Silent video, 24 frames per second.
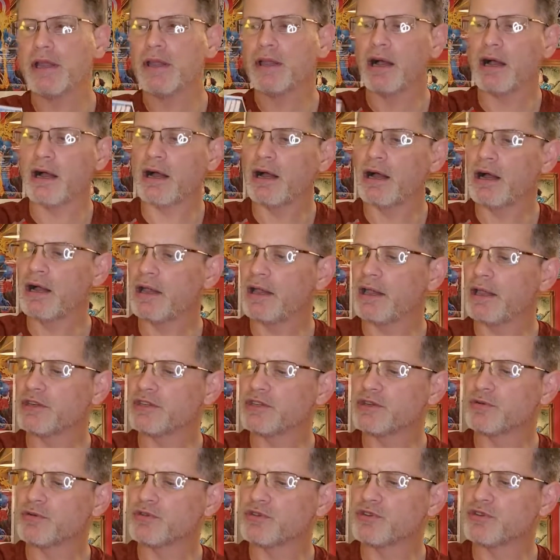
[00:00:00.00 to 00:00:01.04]
Uh,
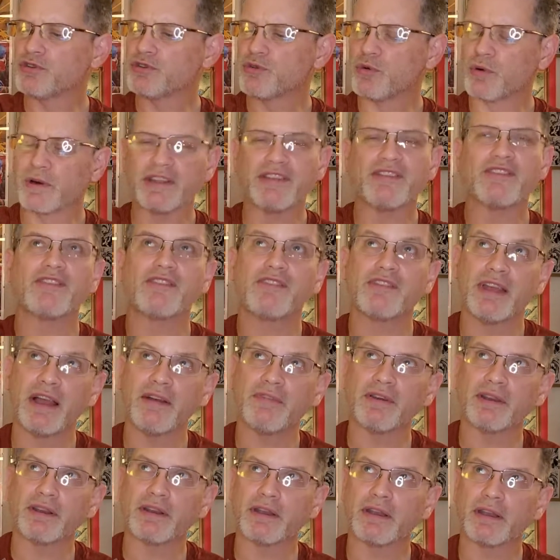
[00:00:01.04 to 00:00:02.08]
issue
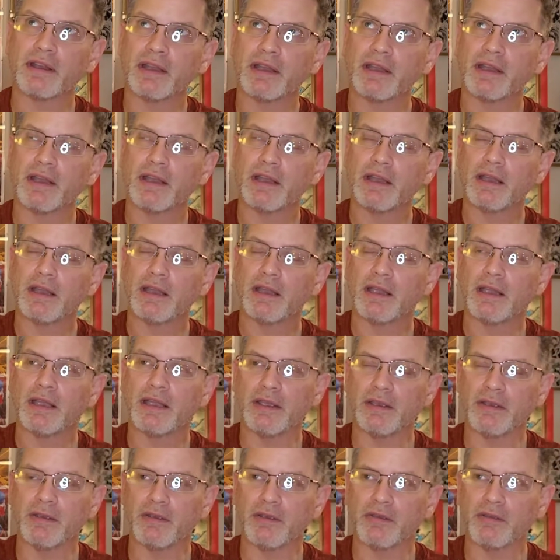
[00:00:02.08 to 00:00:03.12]
227
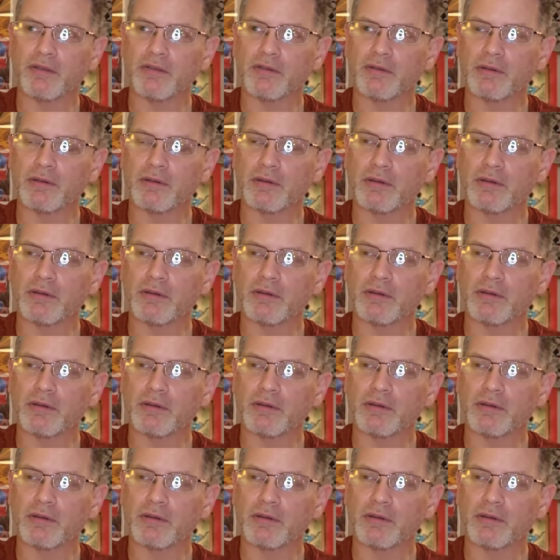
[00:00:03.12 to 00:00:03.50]
is